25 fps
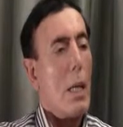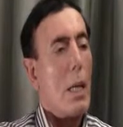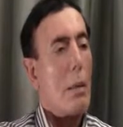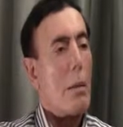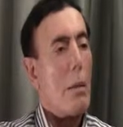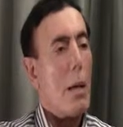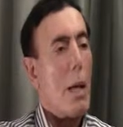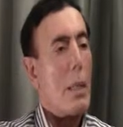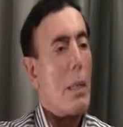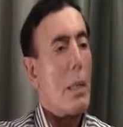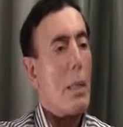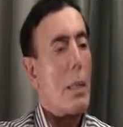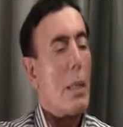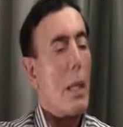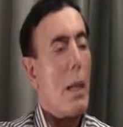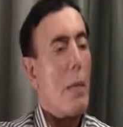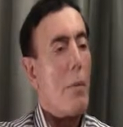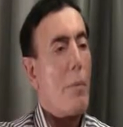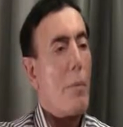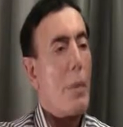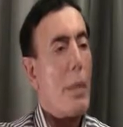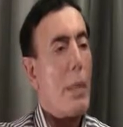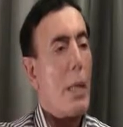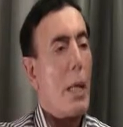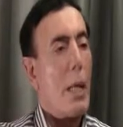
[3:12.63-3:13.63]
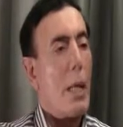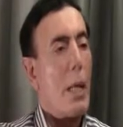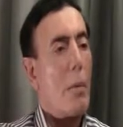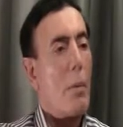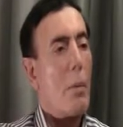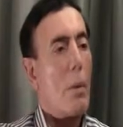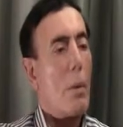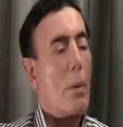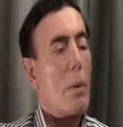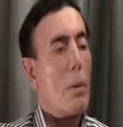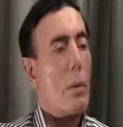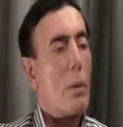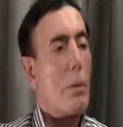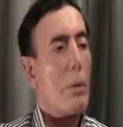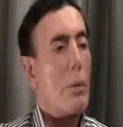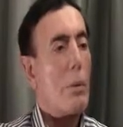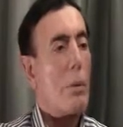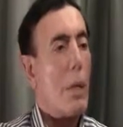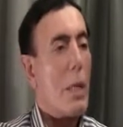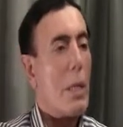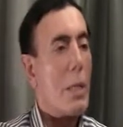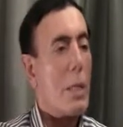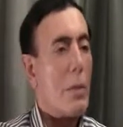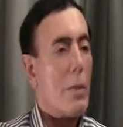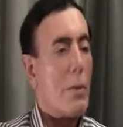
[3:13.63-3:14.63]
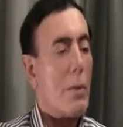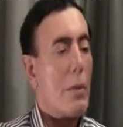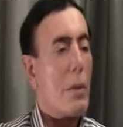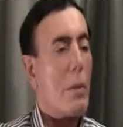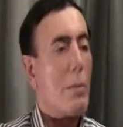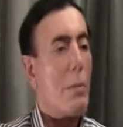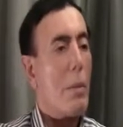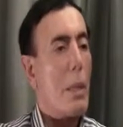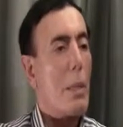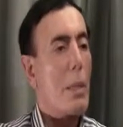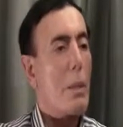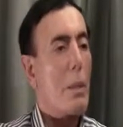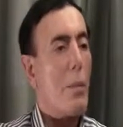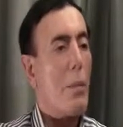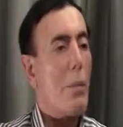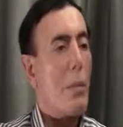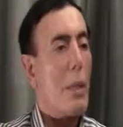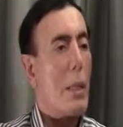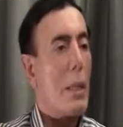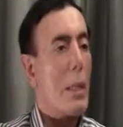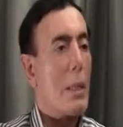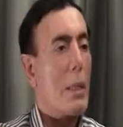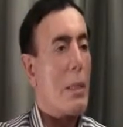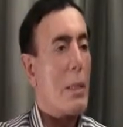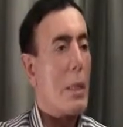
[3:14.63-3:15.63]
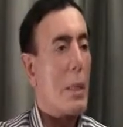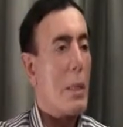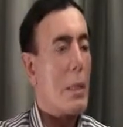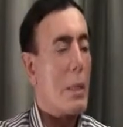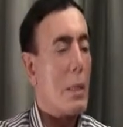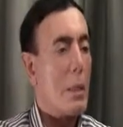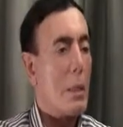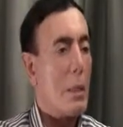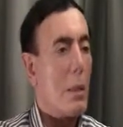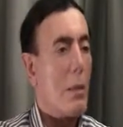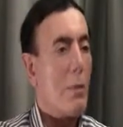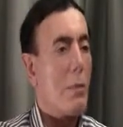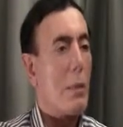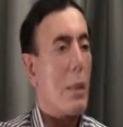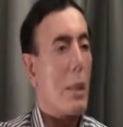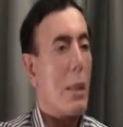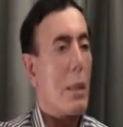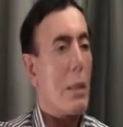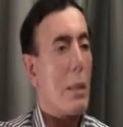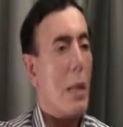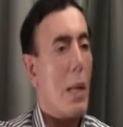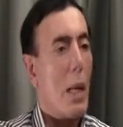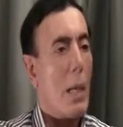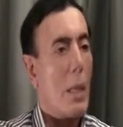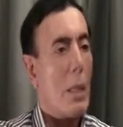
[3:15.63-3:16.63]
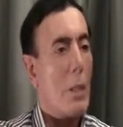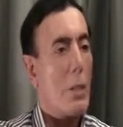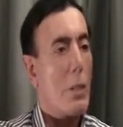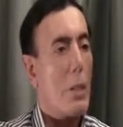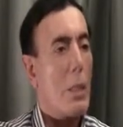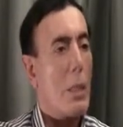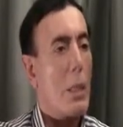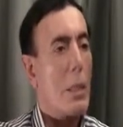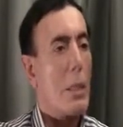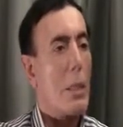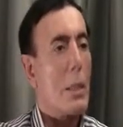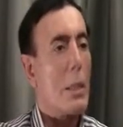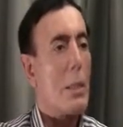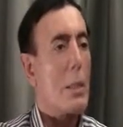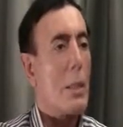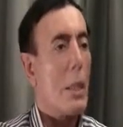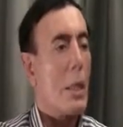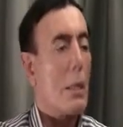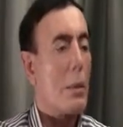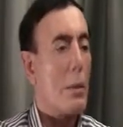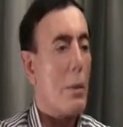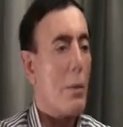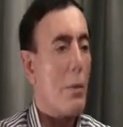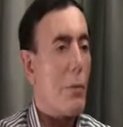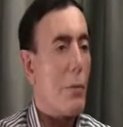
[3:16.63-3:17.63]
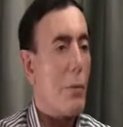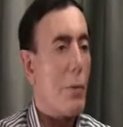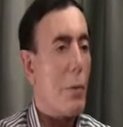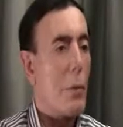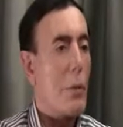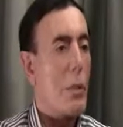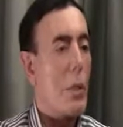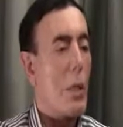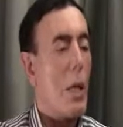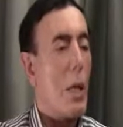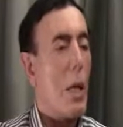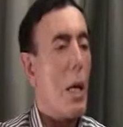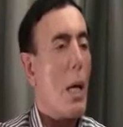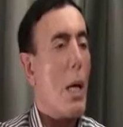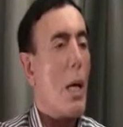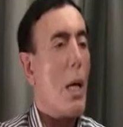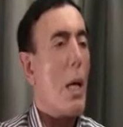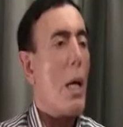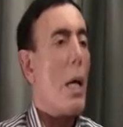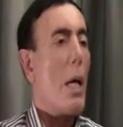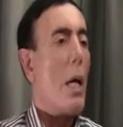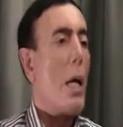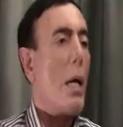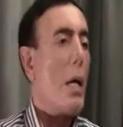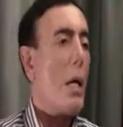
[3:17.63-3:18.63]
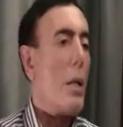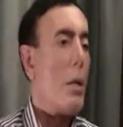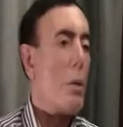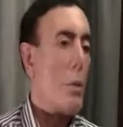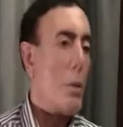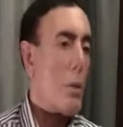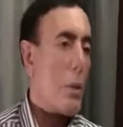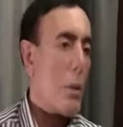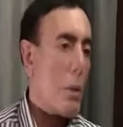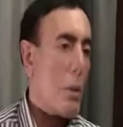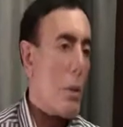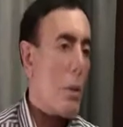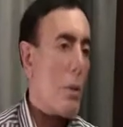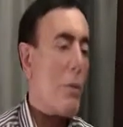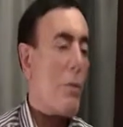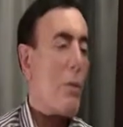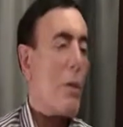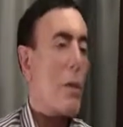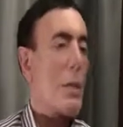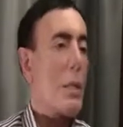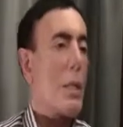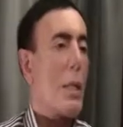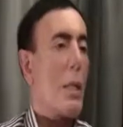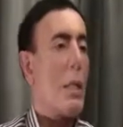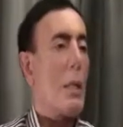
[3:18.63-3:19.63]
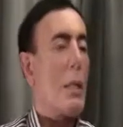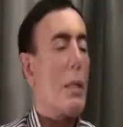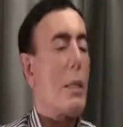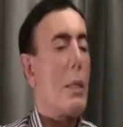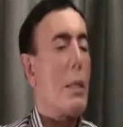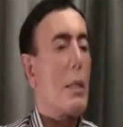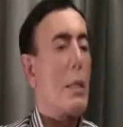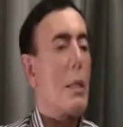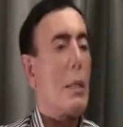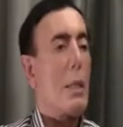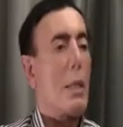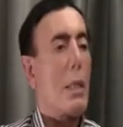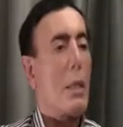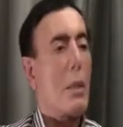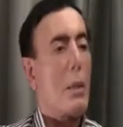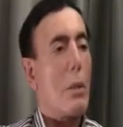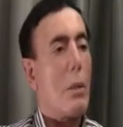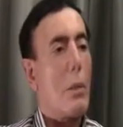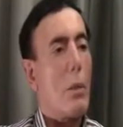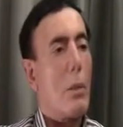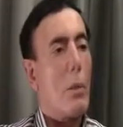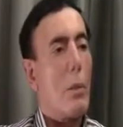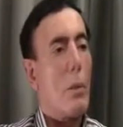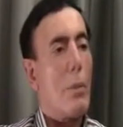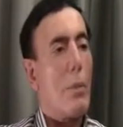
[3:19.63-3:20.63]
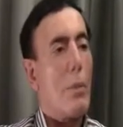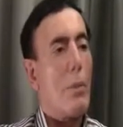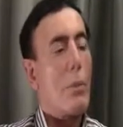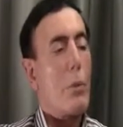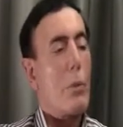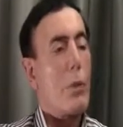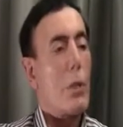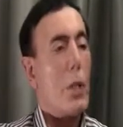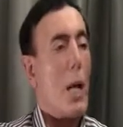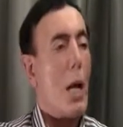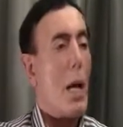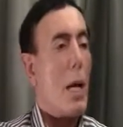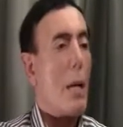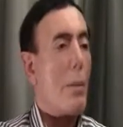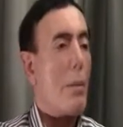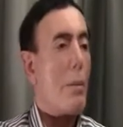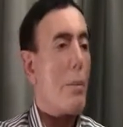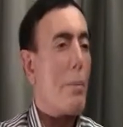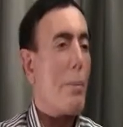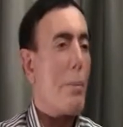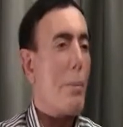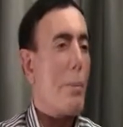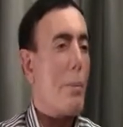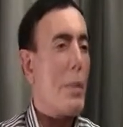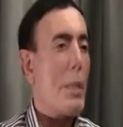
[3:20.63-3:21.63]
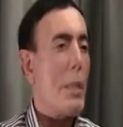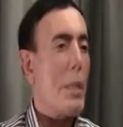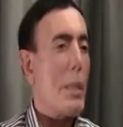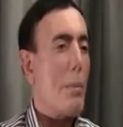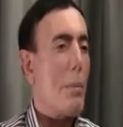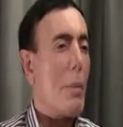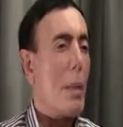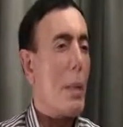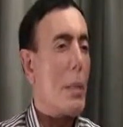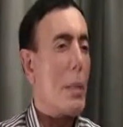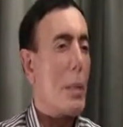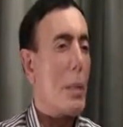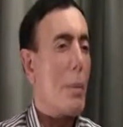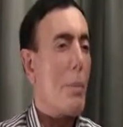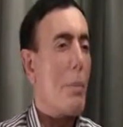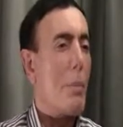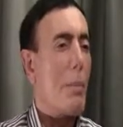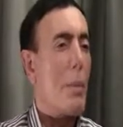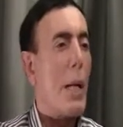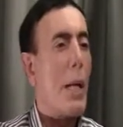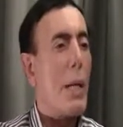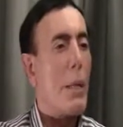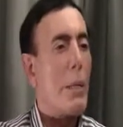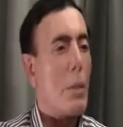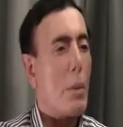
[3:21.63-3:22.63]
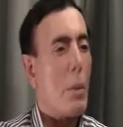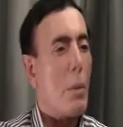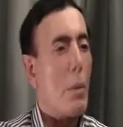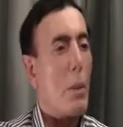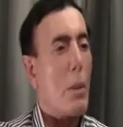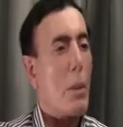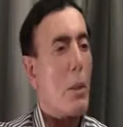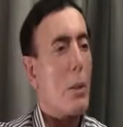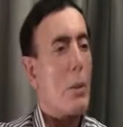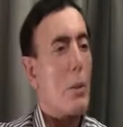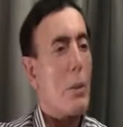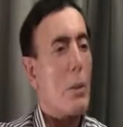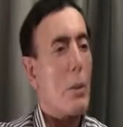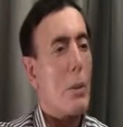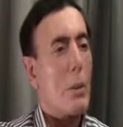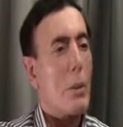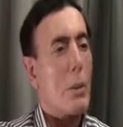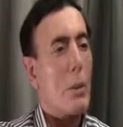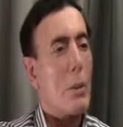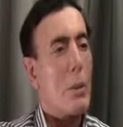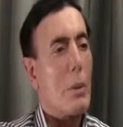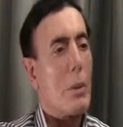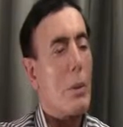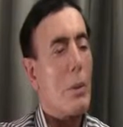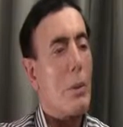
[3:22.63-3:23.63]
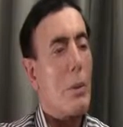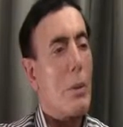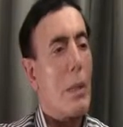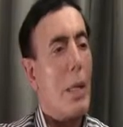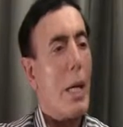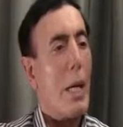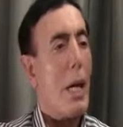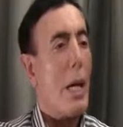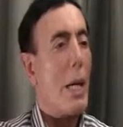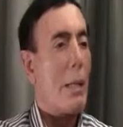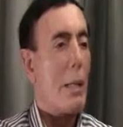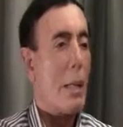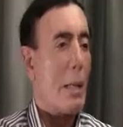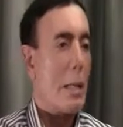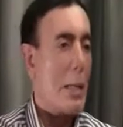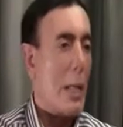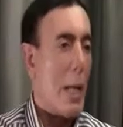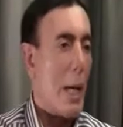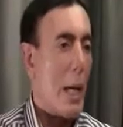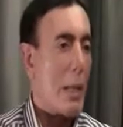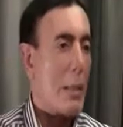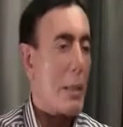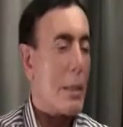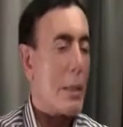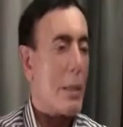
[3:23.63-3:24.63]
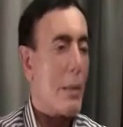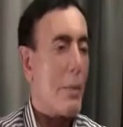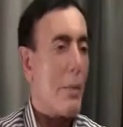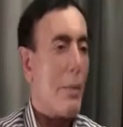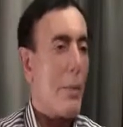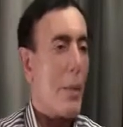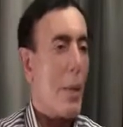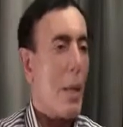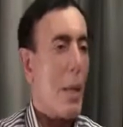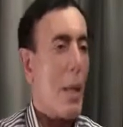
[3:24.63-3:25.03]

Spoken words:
Iranians have been able to transfer much of their sensitive technologies and centrifuge into the new facilities near Qom, which are pretty much impregnable to air attacks.